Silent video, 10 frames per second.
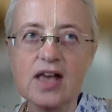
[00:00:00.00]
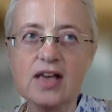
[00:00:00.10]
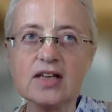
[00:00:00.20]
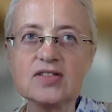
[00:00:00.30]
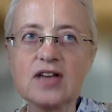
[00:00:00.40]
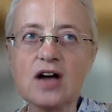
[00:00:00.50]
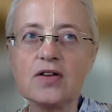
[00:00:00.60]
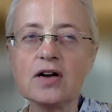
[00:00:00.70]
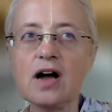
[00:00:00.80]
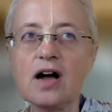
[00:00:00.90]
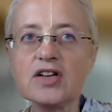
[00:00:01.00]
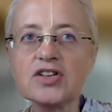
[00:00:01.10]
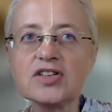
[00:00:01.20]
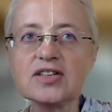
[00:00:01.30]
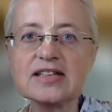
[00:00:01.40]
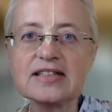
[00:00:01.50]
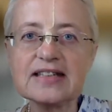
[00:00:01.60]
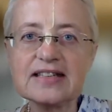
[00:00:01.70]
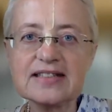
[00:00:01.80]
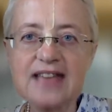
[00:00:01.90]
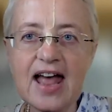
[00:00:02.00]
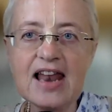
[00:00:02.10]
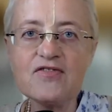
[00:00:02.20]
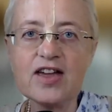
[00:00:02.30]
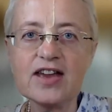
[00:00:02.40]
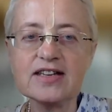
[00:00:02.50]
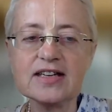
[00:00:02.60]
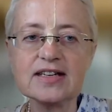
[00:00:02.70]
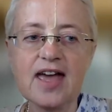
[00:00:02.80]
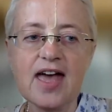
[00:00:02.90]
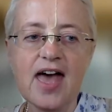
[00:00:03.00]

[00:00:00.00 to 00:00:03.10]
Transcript: if our consciousness is elevated.